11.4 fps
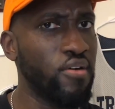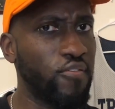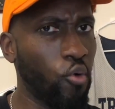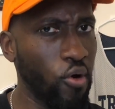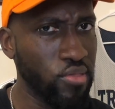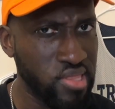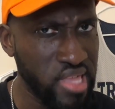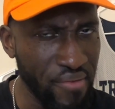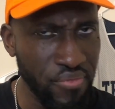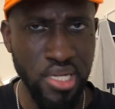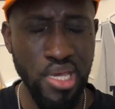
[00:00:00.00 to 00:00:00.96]
for
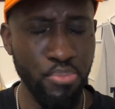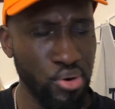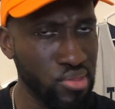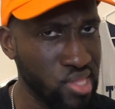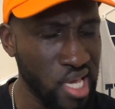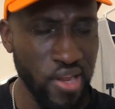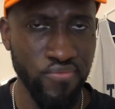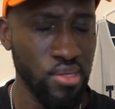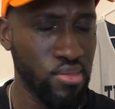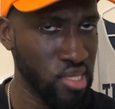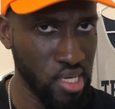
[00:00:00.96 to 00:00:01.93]
70% of the
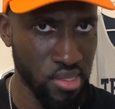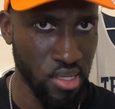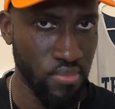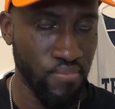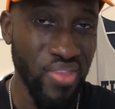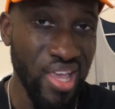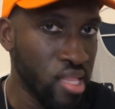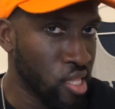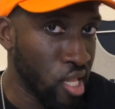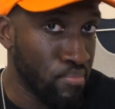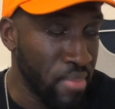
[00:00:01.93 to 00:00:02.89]
season,
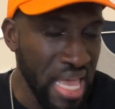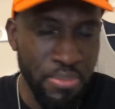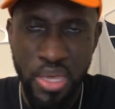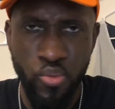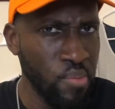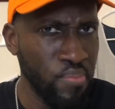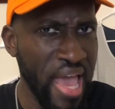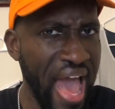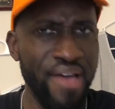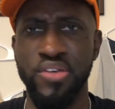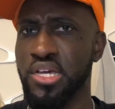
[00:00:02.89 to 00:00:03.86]
then maybe we'd be
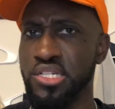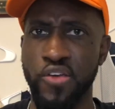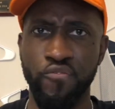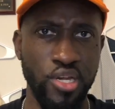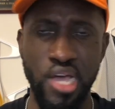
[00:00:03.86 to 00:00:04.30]
having a different